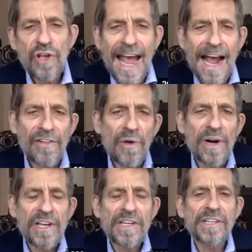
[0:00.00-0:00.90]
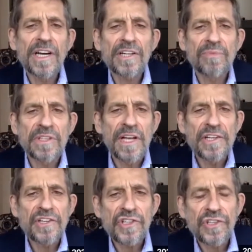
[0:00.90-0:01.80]
how they want to conduct
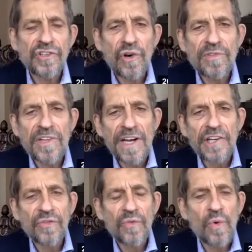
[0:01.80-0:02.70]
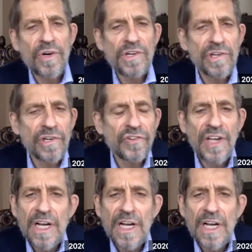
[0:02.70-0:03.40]
relations over the next 4 years